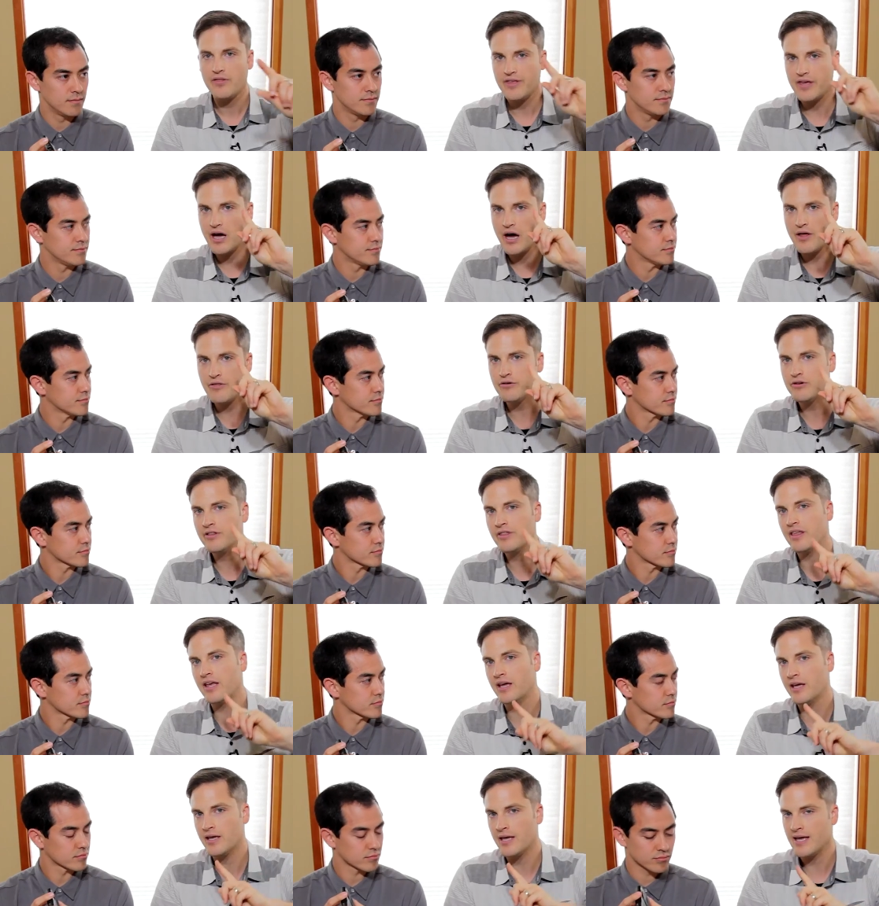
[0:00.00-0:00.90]
Speaker 1: The other
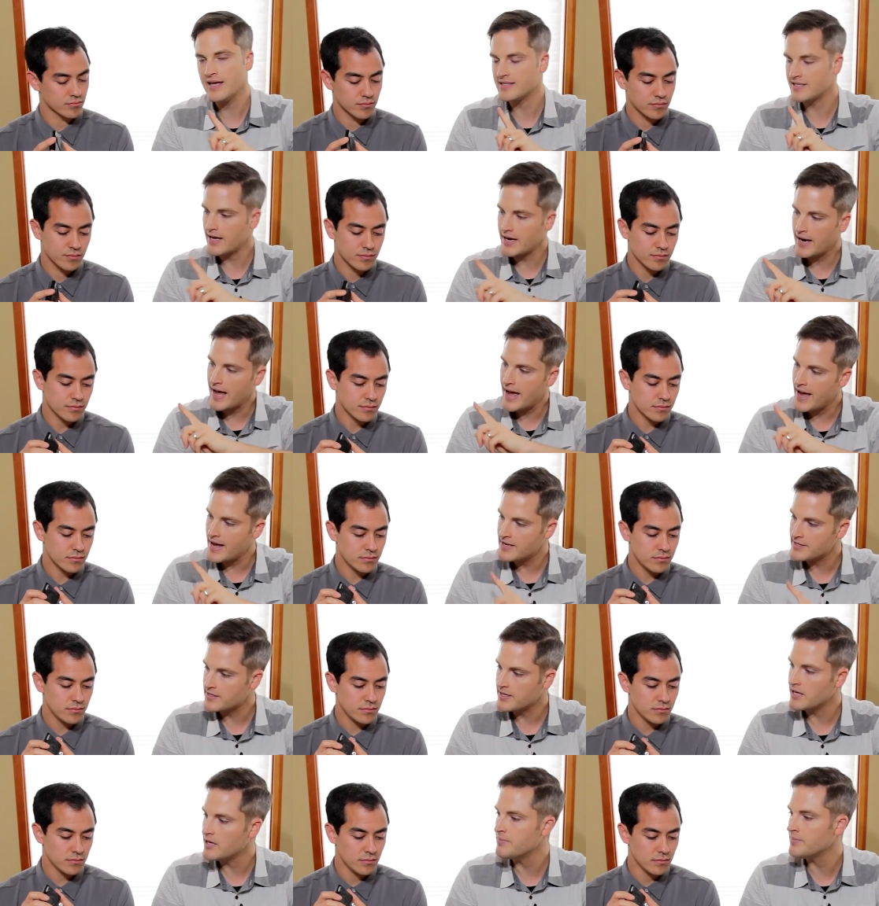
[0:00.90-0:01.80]
thing is that it
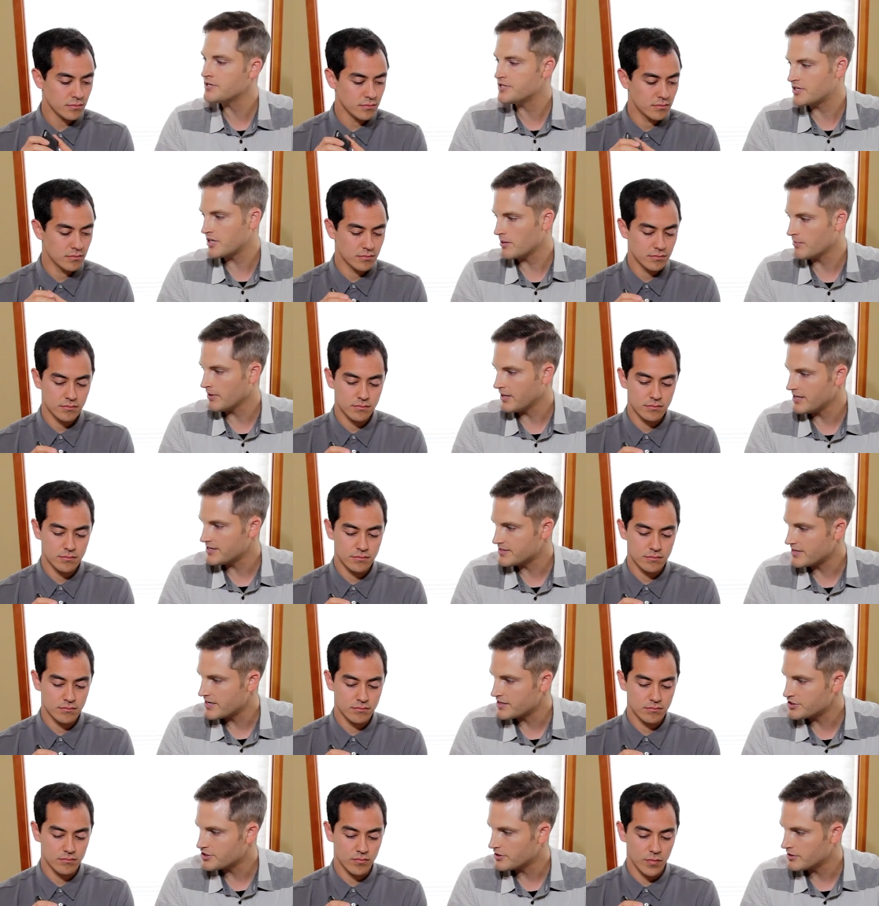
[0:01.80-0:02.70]
has image
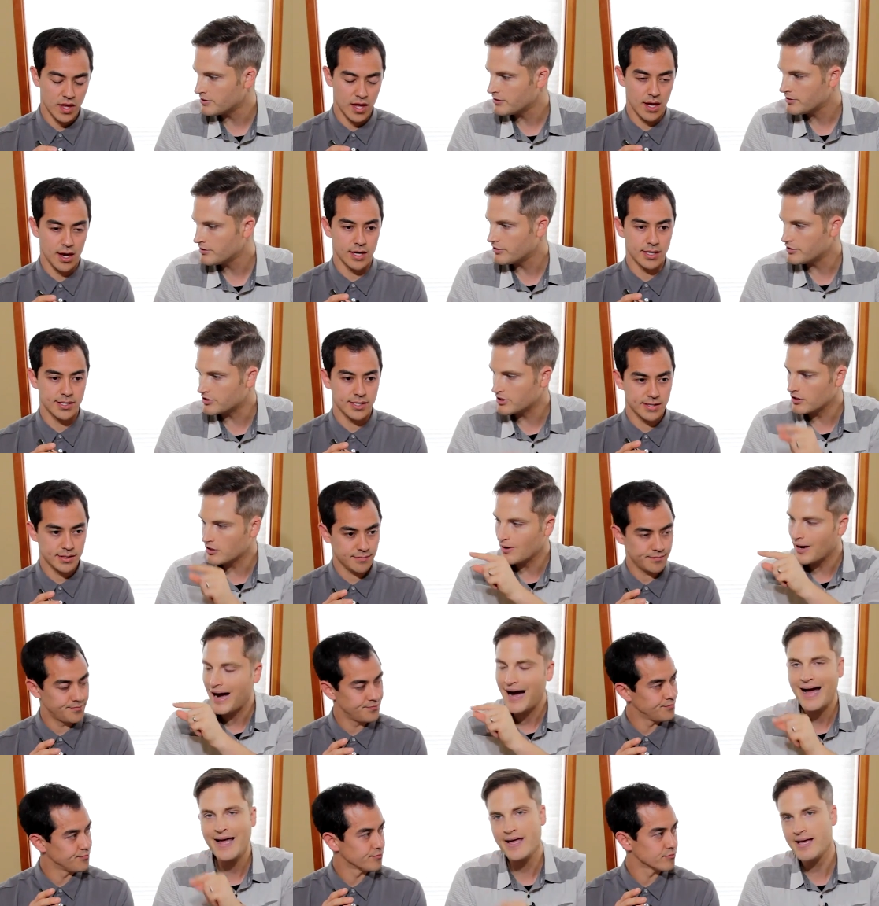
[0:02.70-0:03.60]
stabilization. There's a
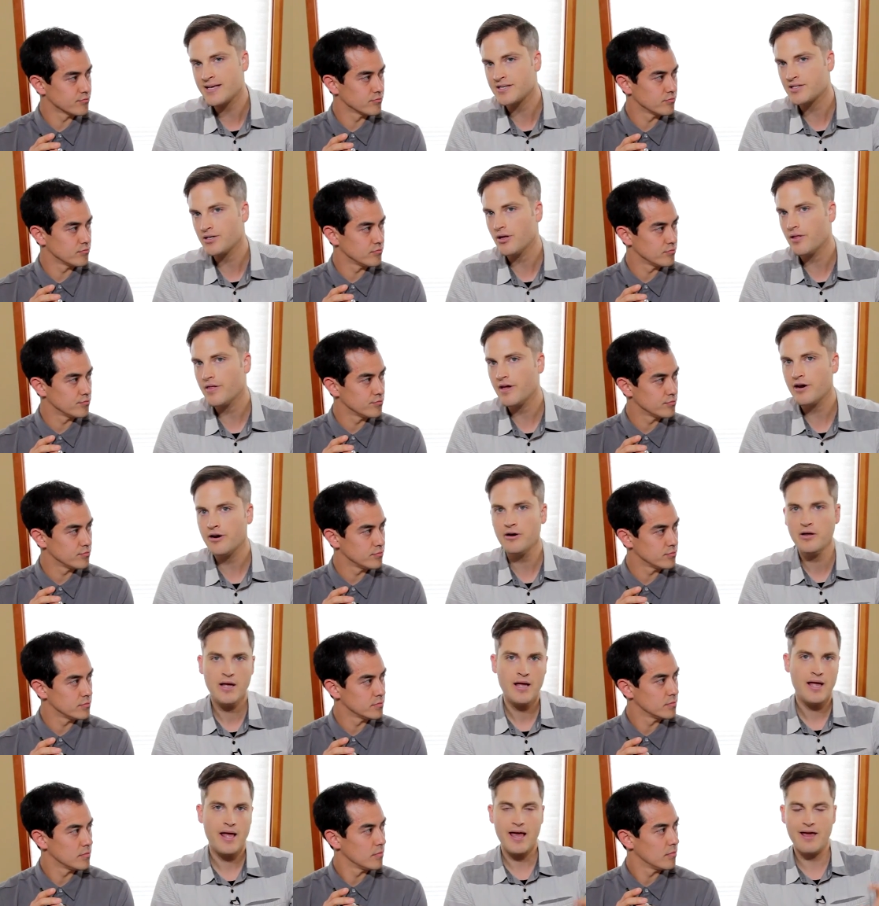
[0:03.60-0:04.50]
little IS on
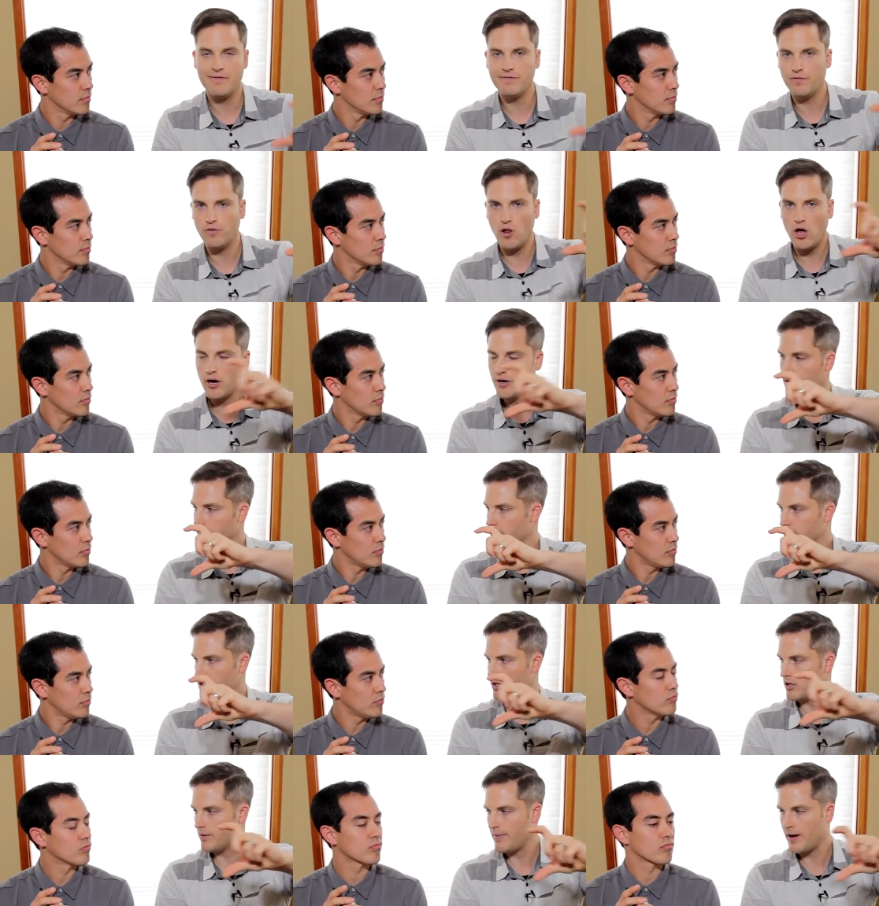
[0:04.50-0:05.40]
there, and vlogging
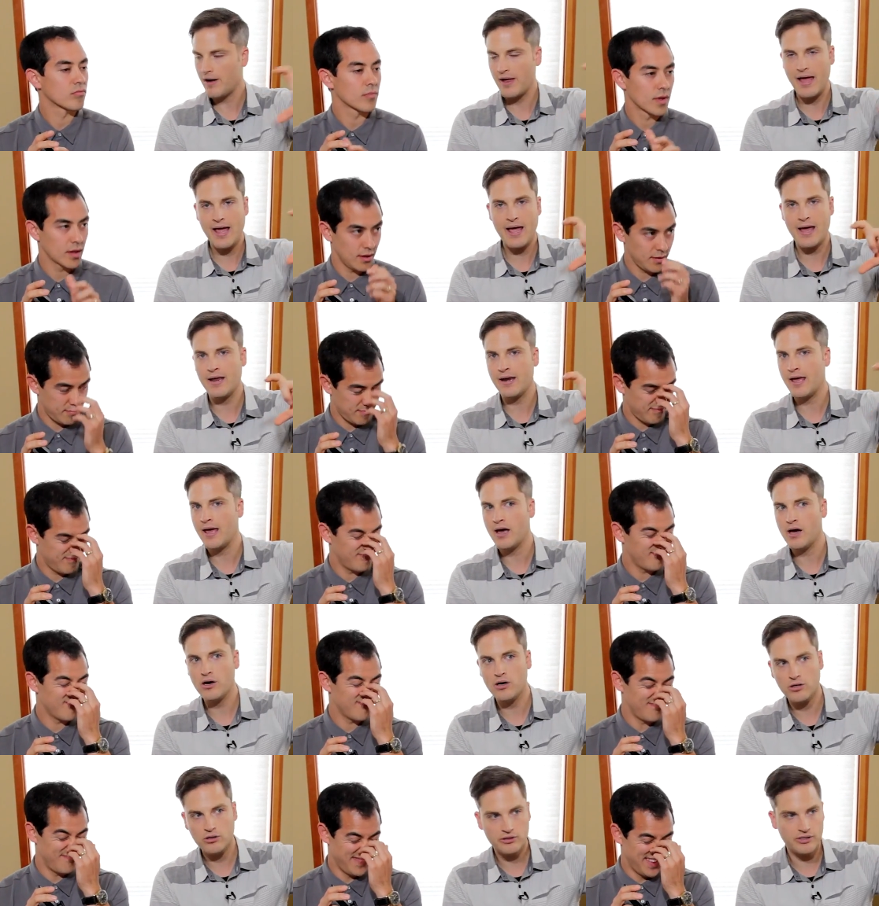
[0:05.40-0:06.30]
is all about
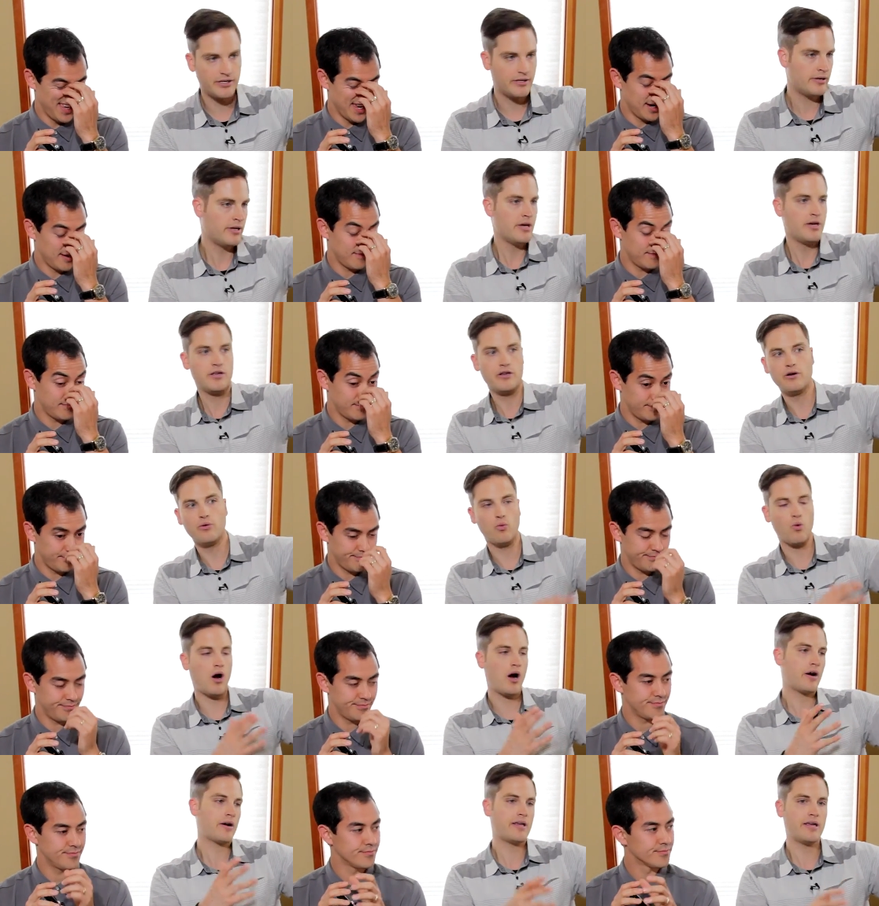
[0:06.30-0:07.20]
handheld, and you're
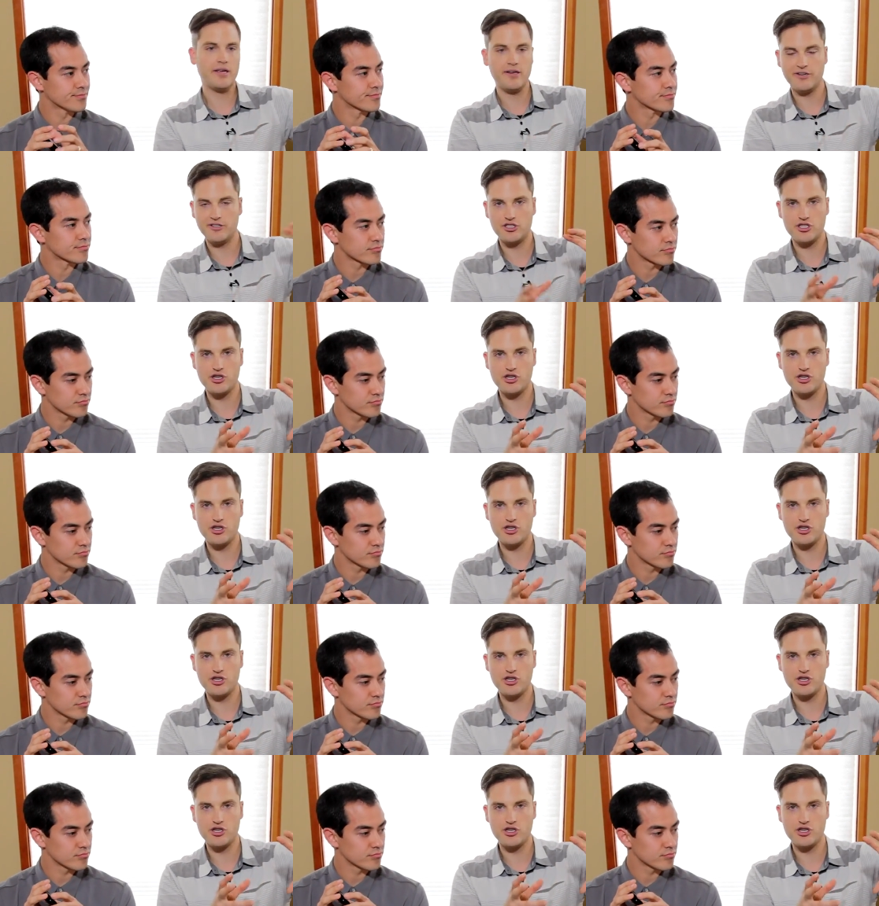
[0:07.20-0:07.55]
walking, you're